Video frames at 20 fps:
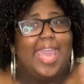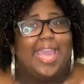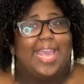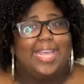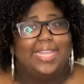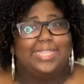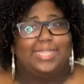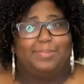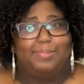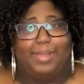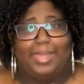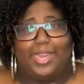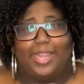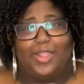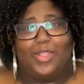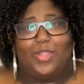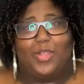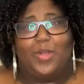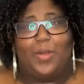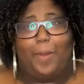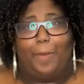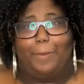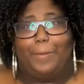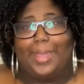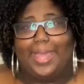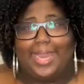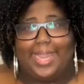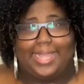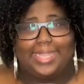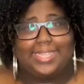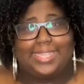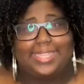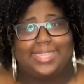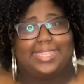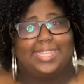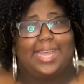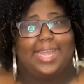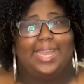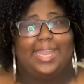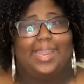It's been a little minute
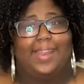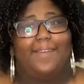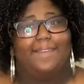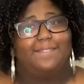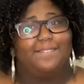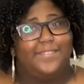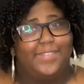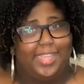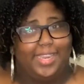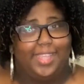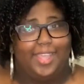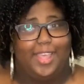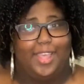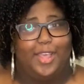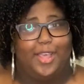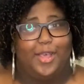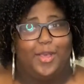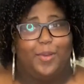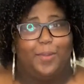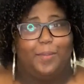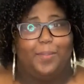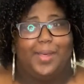since I did a video,